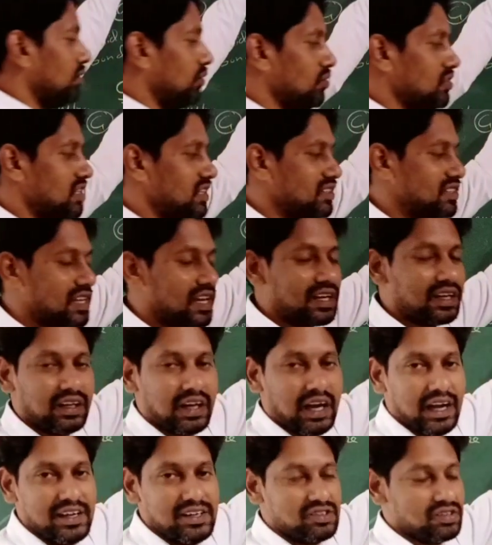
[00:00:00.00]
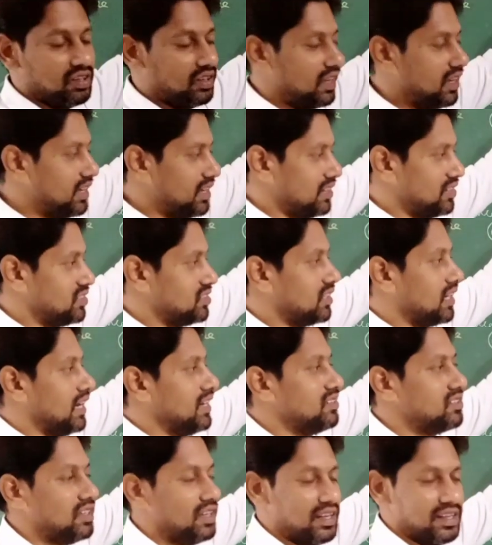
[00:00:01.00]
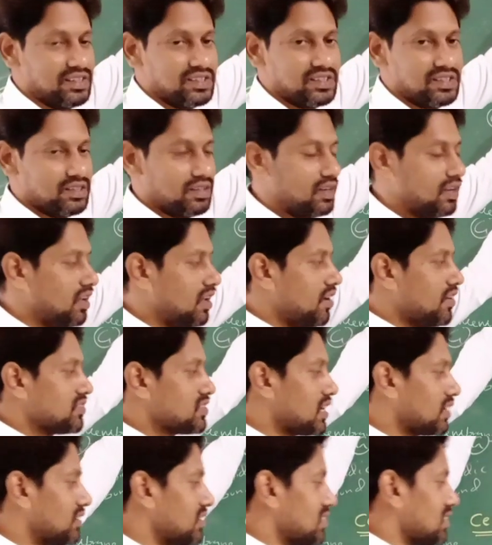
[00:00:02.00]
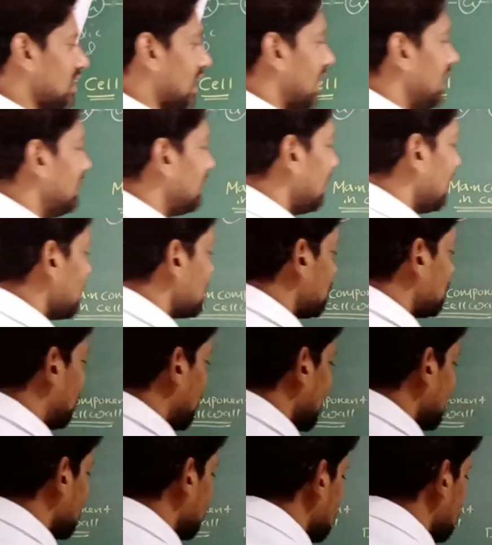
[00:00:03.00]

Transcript: using, sir? Chitinase. Chitinase. Sir, this chitinase breaks